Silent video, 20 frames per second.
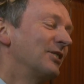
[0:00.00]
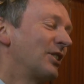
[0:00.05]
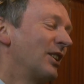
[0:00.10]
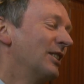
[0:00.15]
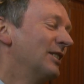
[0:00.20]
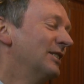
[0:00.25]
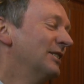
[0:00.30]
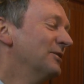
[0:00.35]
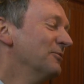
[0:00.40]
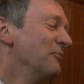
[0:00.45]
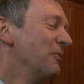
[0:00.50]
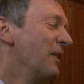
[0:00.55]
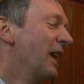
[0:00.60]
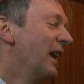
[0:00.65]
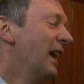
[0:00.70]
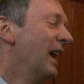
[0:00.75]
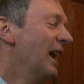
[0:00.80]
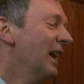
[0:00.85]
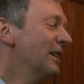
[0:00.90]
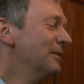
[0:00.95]
so
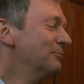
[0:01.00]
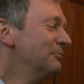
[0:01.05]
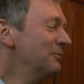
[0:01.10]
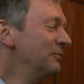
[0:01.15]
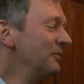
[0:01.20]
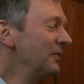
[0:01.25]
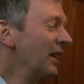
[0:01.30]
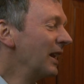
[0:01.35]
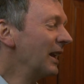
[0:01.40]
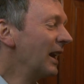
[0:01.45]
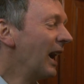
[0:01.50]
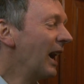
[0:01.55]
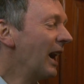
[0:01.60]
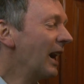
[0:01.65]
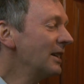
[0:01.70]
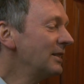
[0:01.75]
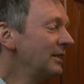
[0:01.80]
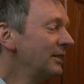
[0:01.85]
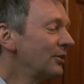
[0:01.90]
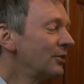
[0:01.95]
um,
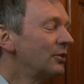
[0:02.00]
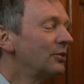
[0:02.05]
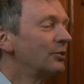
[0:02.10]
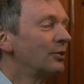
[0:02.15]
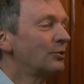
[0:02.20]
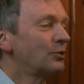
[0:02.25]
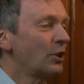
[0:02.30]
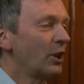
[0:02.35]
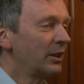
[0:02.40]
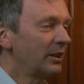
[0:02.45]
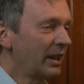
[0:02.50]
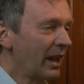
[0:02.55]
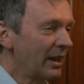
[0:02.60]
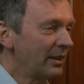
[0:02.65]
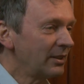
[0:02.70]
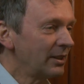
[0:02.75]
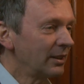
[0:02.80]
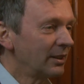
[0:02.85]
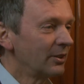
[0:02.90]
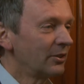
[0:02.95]
I think this is a
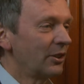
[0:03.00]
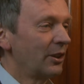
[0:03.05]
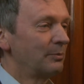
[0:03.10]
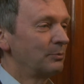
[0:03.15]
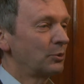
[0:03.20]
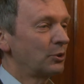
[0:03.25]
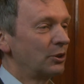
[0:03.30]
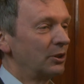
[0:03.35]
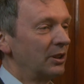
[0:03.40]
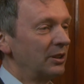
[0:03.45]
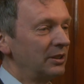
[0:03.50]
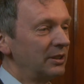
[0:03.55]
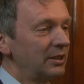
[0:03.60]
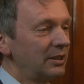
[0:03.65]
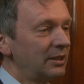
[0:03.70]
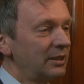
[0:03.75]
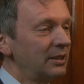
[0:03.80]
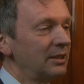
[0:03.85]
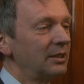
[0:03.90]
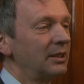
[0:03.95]
gigantic assumption, and
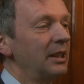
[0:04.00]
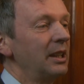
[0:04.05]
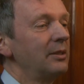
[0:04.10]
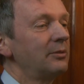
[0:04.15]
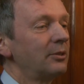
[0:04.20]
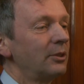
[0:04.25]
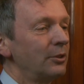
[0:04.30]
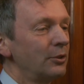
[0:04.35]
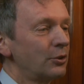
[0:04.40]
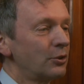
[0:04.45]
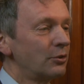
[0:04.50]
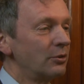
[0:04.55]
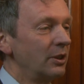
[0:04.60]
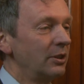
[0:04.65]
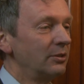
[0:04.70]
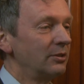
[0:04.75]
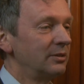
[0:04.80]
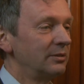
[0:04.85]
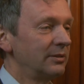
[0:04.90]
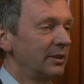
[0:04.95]
in an evolutionary
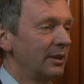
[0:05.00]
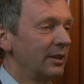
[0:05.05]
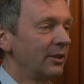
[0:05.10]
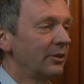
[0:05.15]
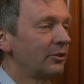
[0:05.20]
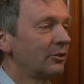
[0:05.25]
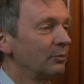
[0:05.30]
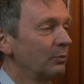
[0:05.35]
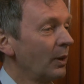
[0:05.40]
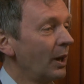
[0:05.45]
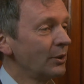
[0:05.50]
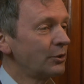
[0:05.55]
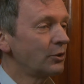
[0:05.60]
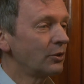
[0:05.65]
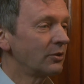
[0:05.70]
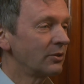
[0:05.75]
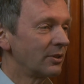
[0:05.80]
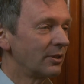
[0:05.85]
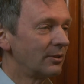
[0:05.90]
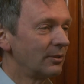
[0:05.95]
universe, why
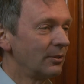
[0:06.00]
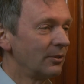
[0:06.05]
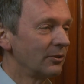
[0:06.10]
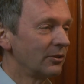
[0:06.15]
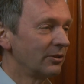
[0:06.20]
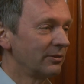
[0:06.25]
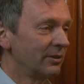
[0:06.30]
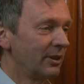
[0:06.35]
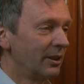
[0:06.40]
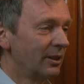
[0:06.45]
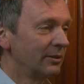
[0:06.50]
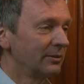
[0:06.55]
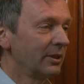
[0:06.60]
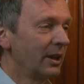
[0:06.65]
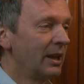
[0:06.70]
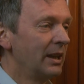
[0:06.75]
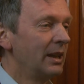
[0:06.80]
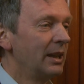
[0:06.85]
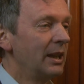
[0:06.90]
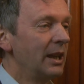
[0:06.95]
shouldn't the laws evolve?
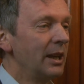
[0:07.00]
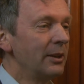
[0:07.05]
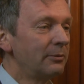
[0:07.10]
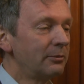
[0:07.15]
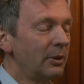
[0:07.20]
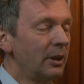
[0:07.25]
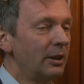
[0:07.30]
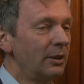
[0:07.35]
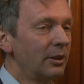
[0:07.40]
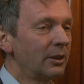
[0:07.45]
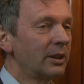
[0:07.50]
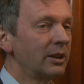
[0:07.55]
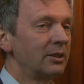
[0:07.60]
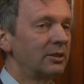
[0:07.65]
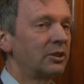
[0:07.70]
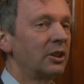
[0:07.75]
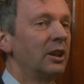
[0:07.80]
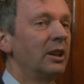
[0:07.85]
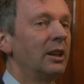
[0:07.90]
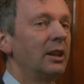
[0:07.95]
If we look
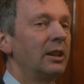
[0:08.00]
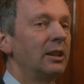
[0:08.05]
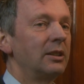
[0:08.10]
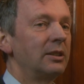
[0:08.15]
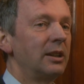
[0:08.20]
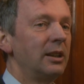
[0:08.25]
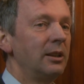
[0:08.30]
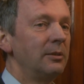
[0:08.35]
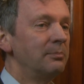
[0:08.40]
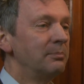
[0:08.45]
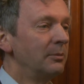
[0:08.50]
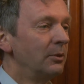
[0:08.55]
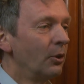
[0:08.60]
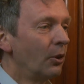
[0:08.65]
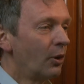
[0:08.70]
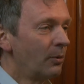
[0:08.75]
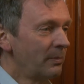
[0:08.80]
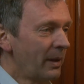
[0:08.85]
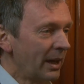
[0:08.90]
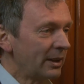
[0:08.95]
at the
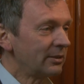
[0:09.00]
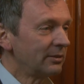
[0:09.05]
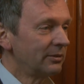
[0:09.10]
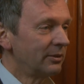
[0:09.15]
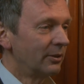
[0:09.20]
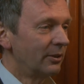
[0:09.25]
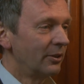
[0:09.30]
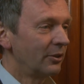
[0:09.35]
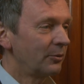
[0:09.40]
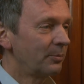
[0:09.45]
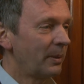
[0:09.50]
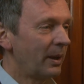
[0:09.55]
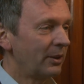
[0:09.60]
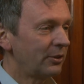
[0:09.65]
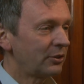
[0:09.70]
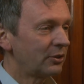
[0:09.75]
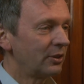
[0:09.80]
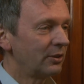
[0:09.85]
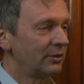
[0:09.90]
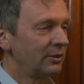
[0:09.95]
law metaphor, it's
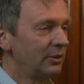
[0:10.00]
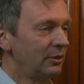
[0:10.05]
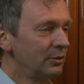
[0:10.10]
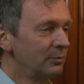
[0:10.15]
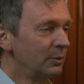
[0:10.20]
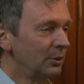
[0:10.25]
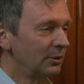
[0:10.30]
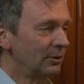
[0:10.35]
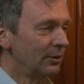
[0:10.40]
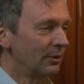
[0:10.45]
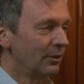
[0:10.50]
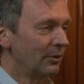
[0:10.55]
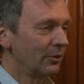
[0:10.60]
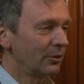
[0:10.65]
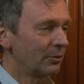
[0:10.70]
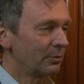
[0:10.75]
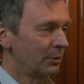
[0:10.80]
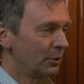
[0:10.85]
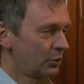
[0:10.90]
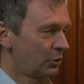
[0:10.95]
based on human
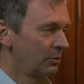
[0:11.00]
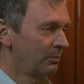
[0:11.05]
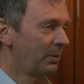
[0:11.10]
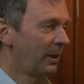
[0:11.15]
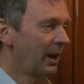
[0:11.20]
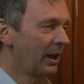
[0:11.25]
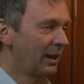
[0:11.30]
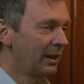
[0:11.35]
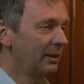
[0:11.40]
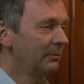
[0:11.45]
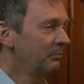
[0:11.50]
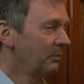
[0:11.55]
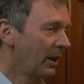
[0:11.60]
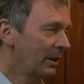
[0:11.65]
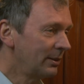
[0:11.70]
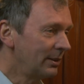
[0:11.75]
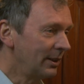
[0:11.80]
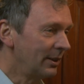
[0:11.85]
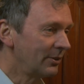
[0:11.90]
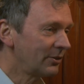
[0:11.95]
laws which apply
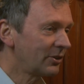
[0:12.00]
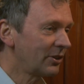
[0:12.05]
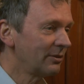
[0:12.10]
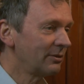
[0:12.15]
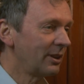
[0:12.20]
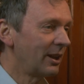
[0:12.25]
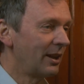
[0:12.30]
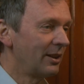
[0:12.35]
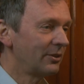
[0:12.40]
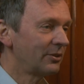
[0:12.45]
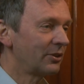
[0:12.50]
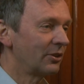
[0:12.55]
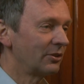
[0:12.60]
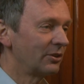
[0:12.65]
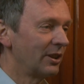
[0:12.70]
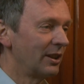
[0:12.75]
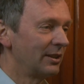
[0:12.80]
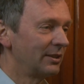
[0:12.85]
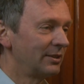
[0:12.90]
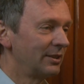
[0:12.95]
only in civilized
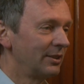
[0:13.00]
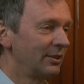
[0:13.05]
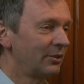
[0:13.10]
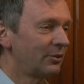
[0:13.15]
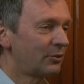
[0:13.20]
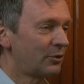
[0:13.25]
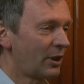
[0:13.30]
societies.